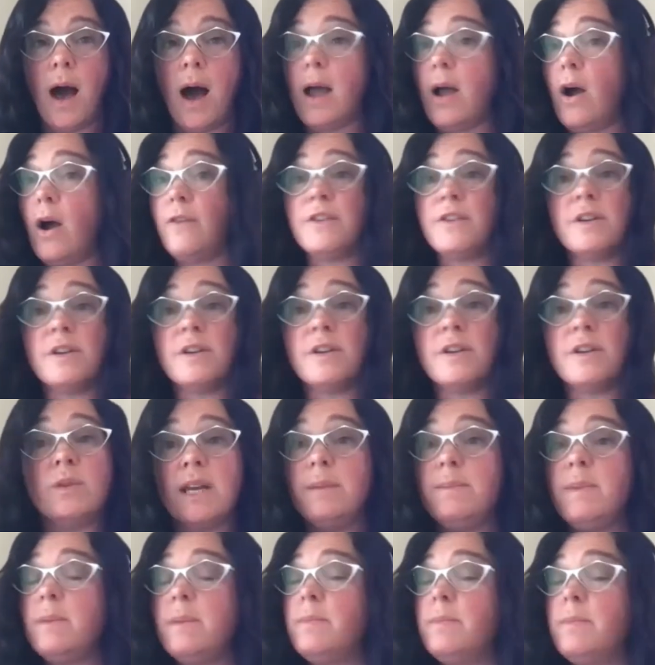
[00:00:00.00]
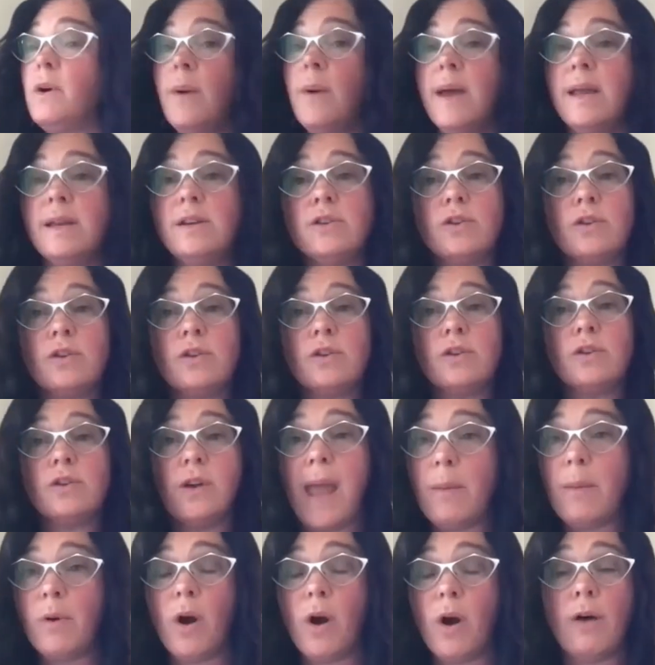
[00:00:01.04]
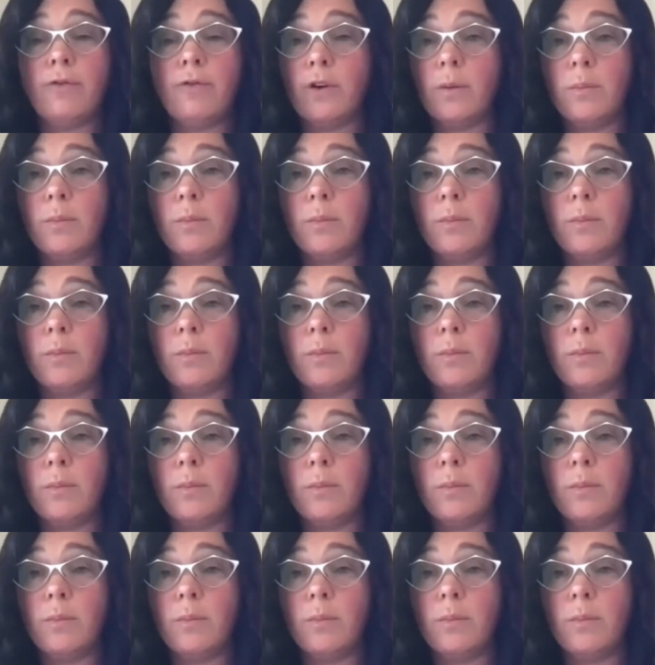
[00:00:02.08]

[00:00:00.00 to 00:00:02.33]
I often will say to people, go ahead and turn your camera